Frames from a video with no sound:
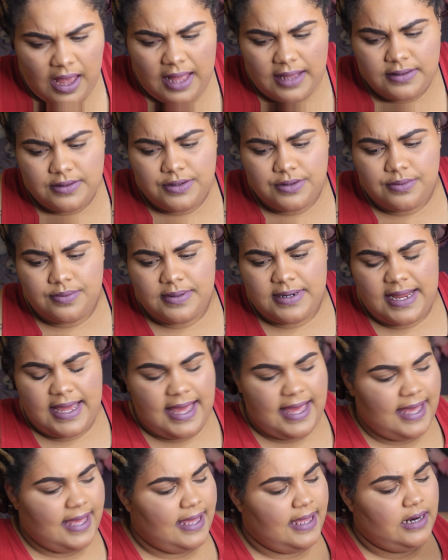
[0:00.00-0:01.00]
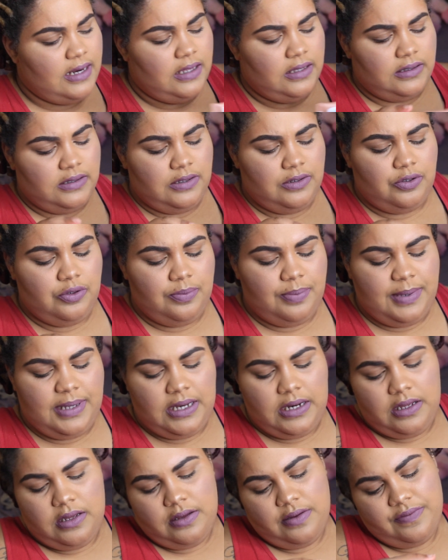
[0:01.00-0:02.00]
I do want to add a little
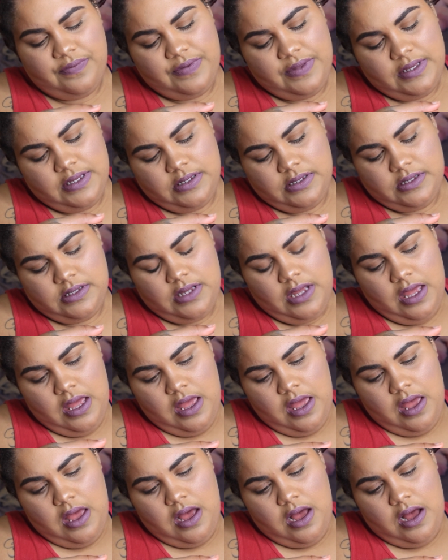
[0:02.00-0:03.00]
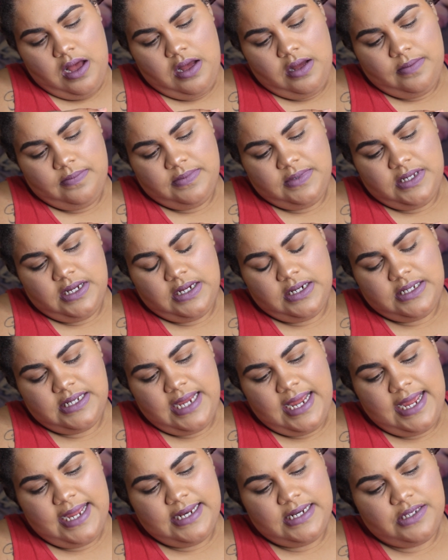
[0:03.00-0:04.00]
bit of this tongue
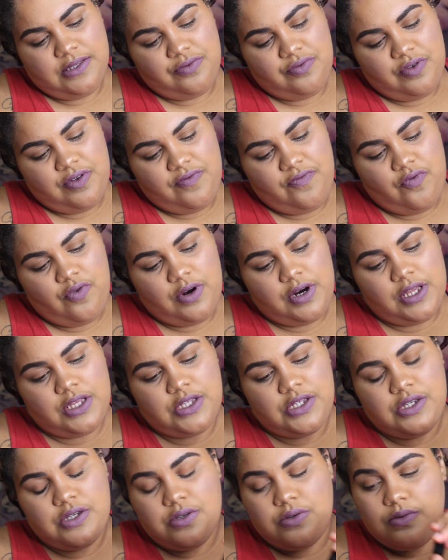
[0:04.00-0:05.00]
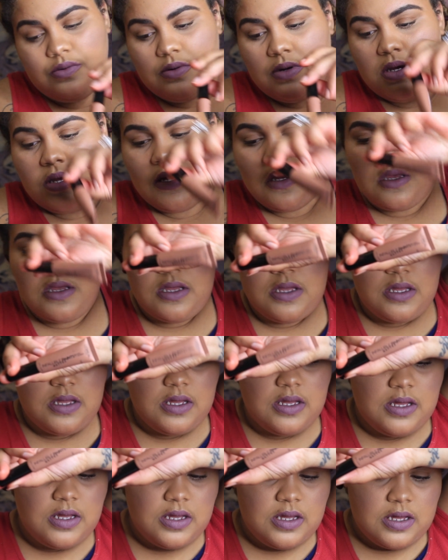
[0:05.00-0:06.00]
tied 342
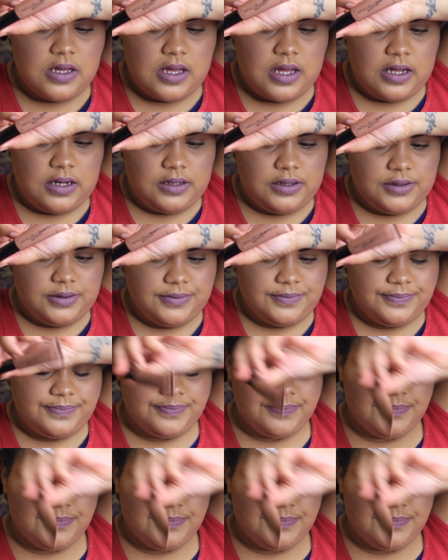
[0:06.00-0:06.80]
color.